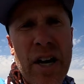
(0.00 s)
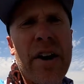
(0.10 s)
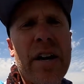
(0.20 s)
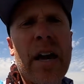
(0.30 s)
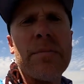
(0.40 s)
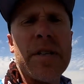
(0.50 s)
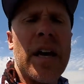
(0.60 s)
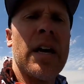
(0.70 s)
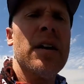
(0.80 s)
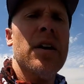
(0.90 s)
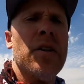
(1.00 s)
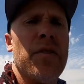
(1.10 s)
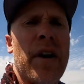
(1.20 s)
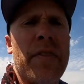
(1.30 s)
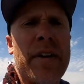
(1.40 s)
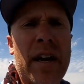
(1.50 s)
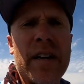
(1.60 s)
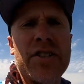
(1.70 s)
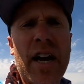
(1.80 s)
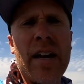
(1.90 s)
And Terry kept saying throughout the
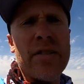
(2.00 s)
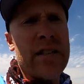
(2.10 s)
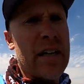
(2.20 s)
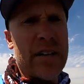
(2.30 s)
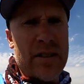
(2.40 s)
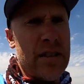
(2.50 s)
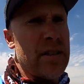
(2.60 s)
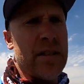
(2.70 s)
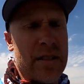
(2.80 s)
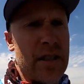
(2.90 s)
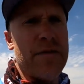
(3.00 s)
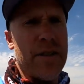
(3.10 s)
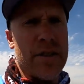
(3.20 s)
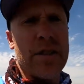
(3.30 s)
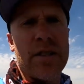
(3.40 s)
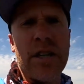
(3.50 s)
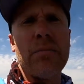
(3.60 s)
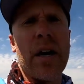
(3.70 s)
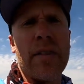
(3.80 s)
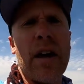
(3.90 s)
day in the channels, like, these fish just
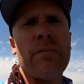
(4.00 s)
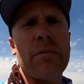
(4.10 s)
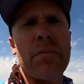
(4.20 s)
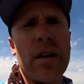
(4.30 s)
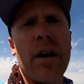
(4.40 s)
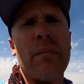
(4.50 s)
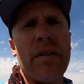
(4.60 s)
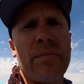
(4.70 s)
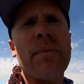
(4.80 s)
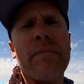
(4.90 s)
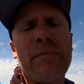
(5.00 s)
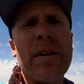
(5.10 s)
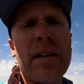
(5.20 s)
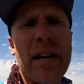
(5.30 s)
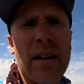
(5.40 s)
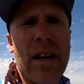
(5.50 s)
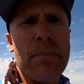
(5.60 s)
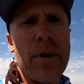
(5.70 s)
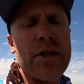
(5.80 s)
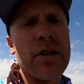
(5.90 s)
seem like they've been beat up. They've been getting a
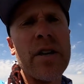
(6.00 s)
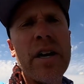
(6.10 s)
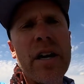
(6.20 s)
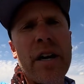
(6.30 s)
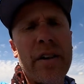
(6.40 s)
lot of pressure.